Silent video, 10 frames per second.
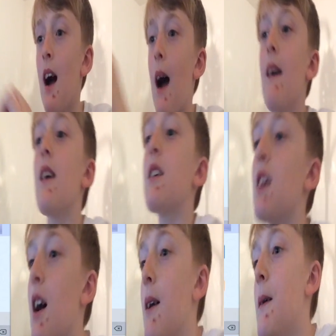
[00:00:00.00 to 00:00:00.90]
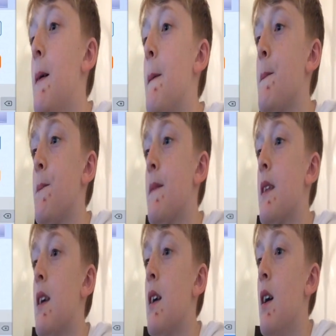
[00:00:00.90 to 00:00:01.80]
I'm gonna go
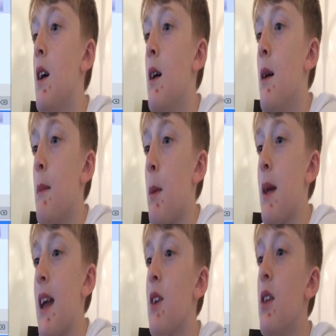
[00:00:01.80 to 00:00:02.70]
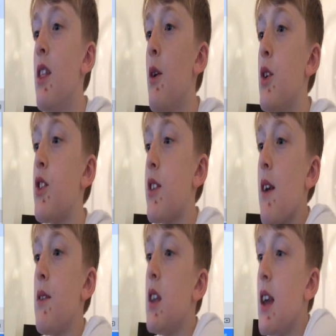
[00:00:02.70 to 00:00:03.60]
my penguin that was
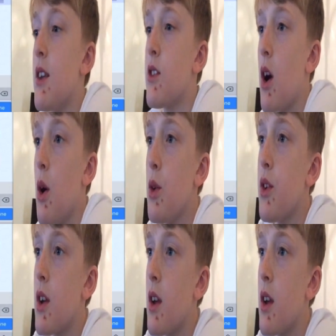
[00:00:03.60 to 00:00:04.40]
7 years old.